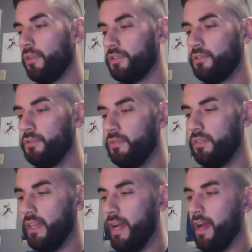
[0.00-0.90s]
for our
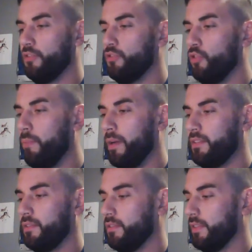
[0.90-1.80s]
students, as no
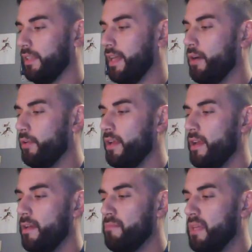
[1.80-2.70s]
bicycles allowed
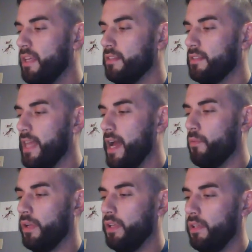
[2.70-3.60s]
means
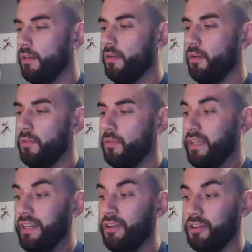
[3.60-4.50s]
that we
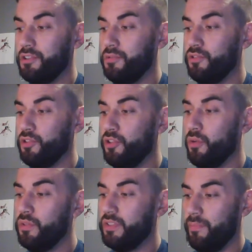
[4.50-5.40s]
need our students to
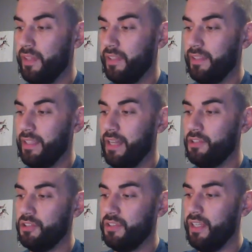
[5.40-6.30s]
know something like
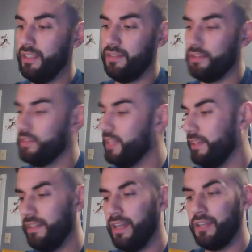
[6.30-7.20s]
that, just in case they are
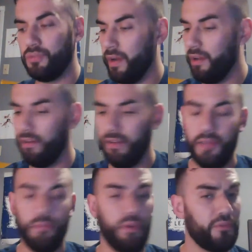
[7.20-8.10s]
taking that trail
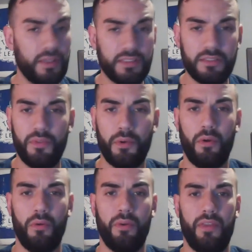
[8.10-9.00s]
with friends of their
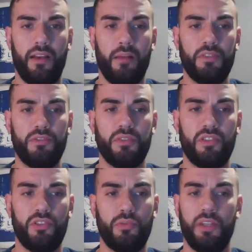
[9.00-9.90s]
own and they come into a
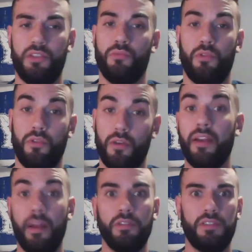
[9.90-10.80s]
situation where they're
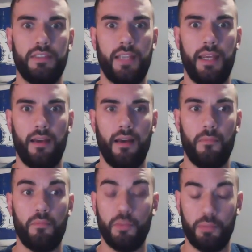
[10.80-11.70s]
unable
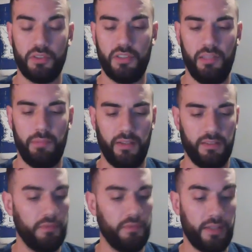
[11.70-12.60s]
to proceed
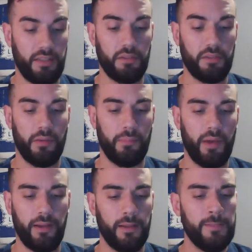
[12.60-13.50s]
because of the fact that they're on a
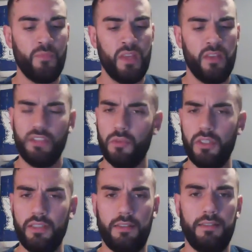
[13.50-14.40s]
bike. This
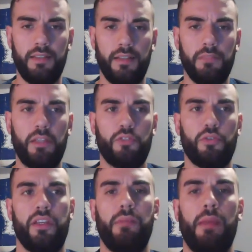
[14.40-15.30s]
one is a little bit
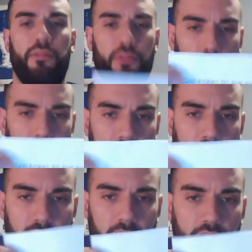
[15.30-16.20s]
tricky, maybe for grade
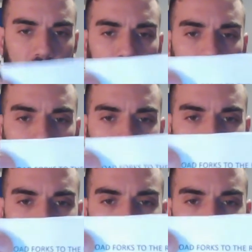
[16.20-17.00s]
7, 8 students, as it